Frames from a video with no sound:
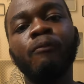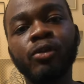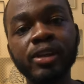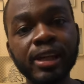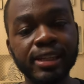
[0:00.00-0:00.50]

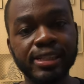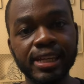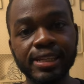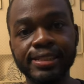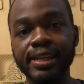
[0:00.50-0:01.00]
those are the
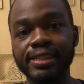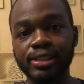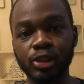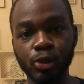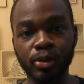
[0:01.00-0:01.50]

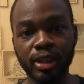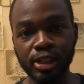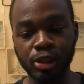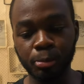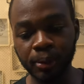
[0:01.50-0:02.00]
easiest two
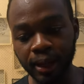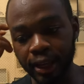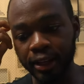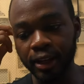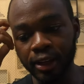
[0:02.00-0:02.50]
keys to play
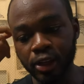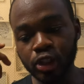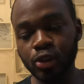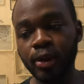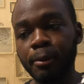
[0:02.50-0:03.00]
in.
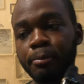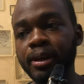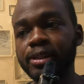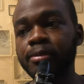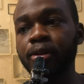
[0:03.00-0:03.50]
So I can
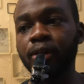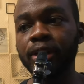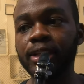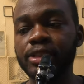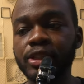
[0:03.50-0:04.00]
play something on
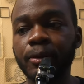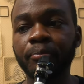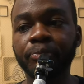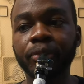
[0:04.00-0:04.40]
key G.